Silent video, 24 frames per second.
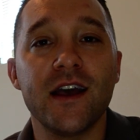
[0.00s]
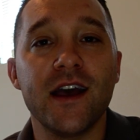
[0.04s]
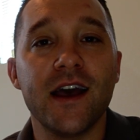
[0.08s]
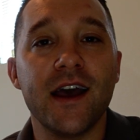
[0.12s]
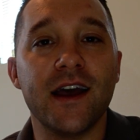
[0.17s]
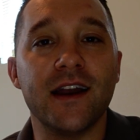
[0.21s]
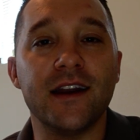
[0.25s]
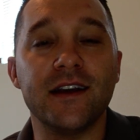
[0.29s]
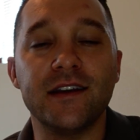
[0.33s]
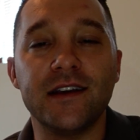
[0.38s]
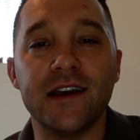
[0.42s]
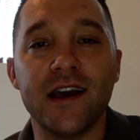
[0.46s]

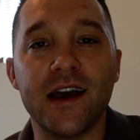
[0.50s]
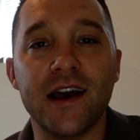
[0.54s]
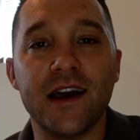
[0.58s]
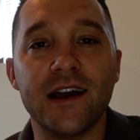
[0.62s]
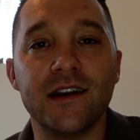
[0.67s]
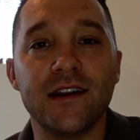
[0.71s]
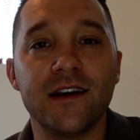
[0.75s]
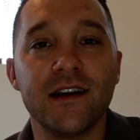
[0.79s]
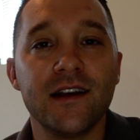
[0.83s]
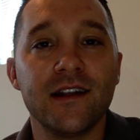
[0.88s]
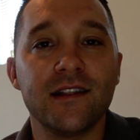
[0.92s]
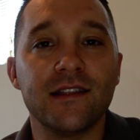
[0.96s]
And
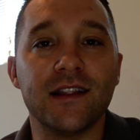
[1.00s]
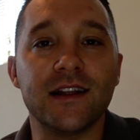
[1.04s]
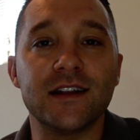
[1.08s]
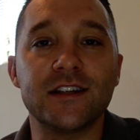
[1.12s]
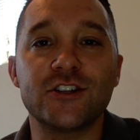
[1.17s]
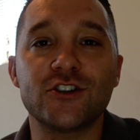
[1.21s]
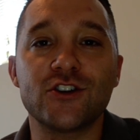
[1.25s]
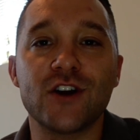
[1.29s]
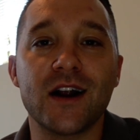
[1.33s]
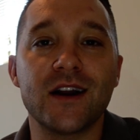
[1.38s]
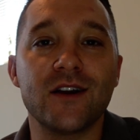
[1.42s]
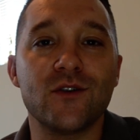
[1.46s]
again, let's
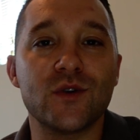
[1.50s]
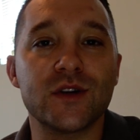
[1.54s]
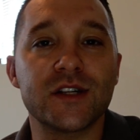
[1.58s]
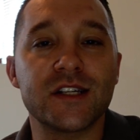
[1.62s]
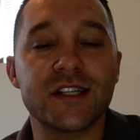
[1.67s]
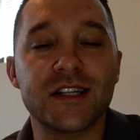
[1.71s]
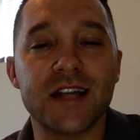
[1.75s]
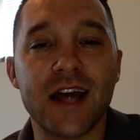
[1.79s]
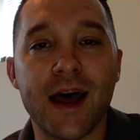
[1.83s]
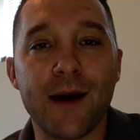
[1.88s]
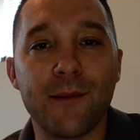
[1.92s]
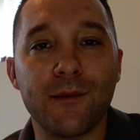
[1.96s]
try to
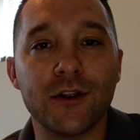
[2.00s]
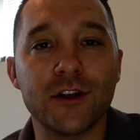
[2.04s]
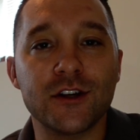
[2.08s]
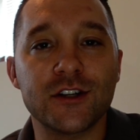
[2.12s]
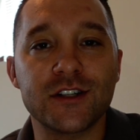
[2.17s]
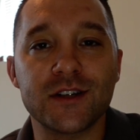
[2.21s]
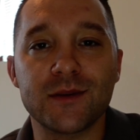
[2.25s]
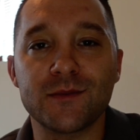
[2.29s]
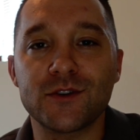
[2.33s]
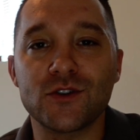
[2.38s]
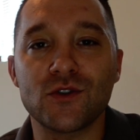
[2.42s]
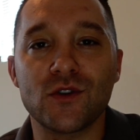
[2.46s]
establish
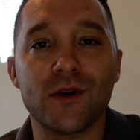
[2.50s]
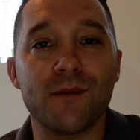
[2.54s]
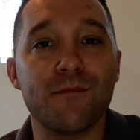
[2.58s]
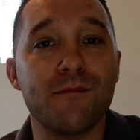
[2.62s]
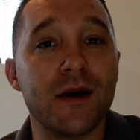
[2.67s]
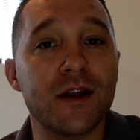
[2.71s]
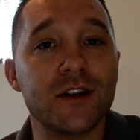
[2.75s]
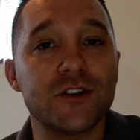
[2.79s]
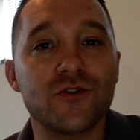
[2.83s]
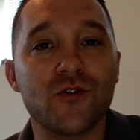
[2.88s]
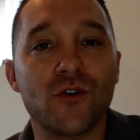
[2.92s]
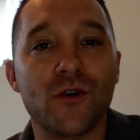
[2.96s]
some sort of
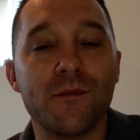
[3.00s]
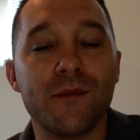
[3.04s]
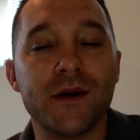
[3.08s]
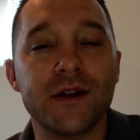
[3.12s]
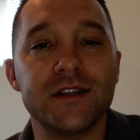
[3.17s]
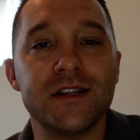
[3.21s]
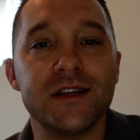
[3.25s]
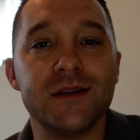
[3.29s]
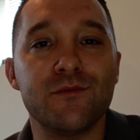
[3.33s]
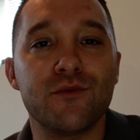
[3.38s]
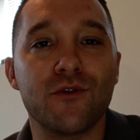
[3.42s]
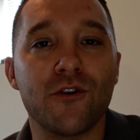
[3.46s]

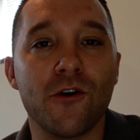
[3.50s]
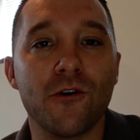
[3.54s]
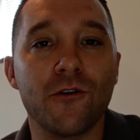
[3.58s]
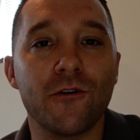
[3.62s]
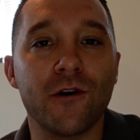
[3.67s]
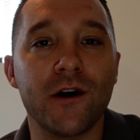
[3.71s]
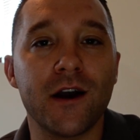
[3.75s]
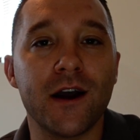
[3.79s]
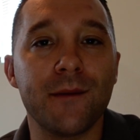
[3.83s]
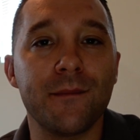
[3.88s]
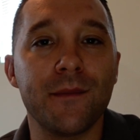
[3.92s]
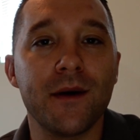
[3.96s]
mentor-mentee
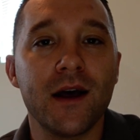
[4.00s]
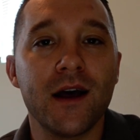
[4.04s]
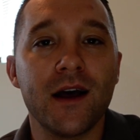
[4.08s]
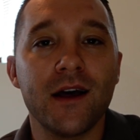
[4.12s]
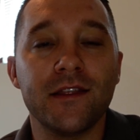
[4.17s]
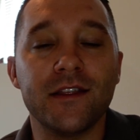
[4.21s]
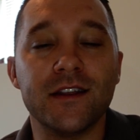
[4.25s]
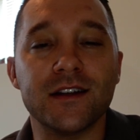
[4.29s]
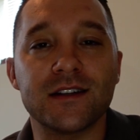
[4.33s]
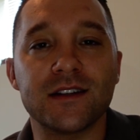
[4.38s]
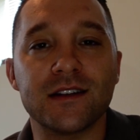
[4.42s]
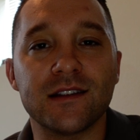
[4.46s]
program,
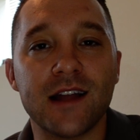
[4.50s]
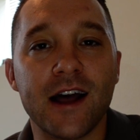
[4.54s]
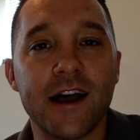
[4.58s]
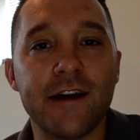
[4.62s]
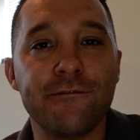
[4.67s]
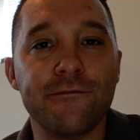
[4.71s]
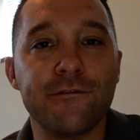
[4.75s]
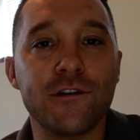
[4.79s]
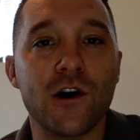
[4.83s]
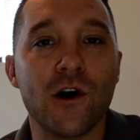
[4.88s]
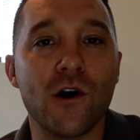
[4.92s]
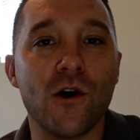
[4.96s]
this
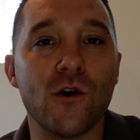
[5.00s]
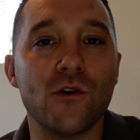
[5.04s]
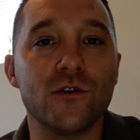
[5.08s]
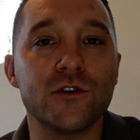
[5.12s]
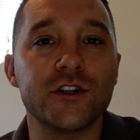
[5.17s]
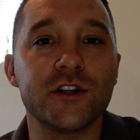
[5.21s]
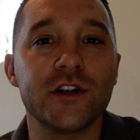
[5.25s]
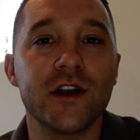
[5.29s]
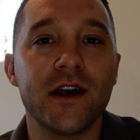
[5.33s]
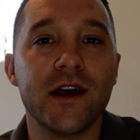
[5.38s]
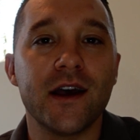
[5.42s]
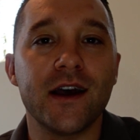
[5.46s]
life
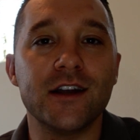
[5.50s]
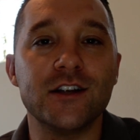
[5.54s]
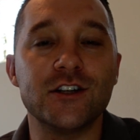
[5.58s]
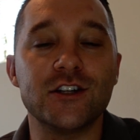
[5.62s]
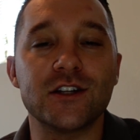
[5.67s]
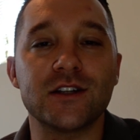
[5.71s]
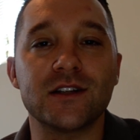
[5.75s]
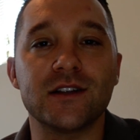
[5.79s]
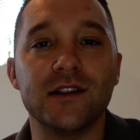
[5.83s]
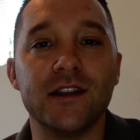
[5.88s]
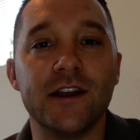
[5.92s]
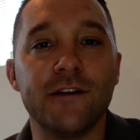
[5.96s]
coach, and
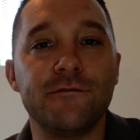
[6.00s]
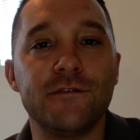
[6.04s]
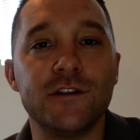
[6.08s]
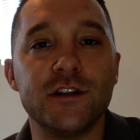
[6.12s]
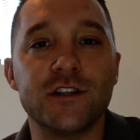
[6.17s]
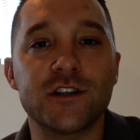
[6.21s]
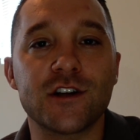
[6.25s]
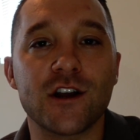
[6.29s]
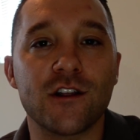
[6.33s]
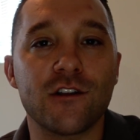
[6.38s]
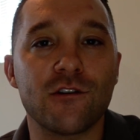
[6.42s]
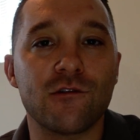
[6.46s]
just lift
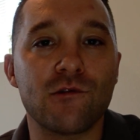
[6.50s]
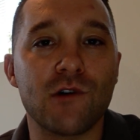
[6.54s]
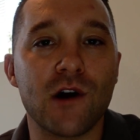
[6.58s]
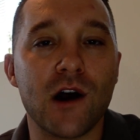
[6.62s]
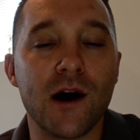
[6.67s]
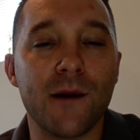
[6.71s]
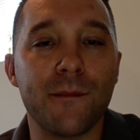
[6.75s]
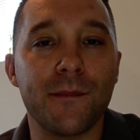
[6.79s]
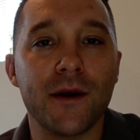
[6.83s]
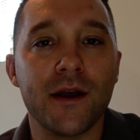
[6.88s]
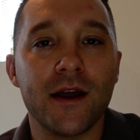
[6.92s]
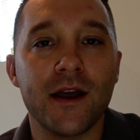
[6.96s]
each other
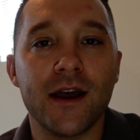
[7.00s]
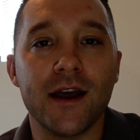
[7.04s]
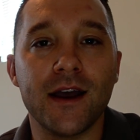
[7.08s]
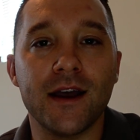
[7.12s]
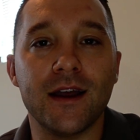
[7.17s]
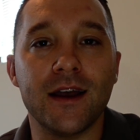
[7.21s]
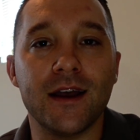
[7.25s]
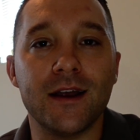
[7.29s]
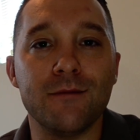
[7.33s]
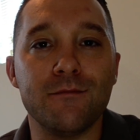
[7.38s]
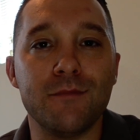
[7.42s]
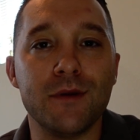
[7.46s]
up
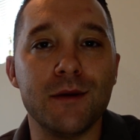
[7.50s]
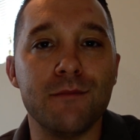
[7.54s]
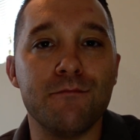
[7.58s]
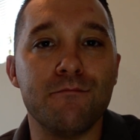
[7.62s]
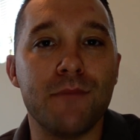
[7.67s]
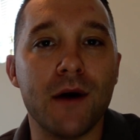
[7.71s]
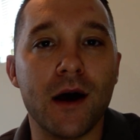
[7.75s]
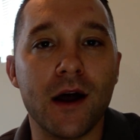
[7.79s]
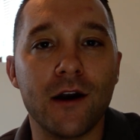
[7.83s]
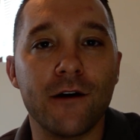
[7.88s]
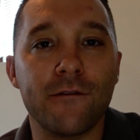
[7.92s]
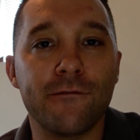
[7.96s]
and be
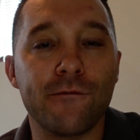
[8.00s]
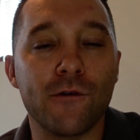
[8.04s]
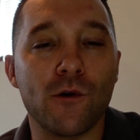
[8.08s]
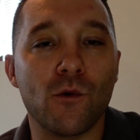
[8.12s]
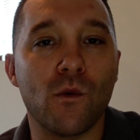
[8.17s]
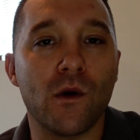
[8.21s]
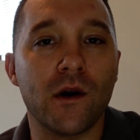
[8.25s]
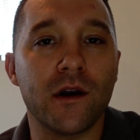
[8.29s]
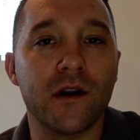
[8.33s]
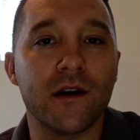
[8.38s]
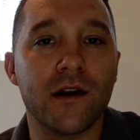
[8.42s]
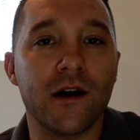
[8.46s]
better for
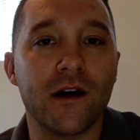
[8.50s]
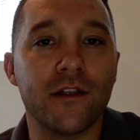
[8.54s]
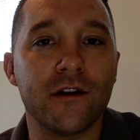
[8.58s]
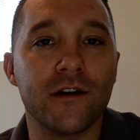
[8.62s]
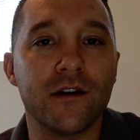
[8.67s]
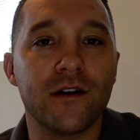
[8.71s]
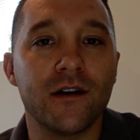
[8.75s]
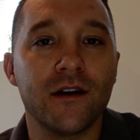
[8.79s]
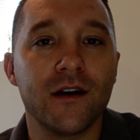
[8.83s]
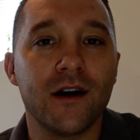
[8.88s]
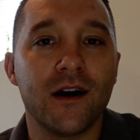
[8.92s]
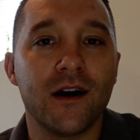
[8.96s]
one another,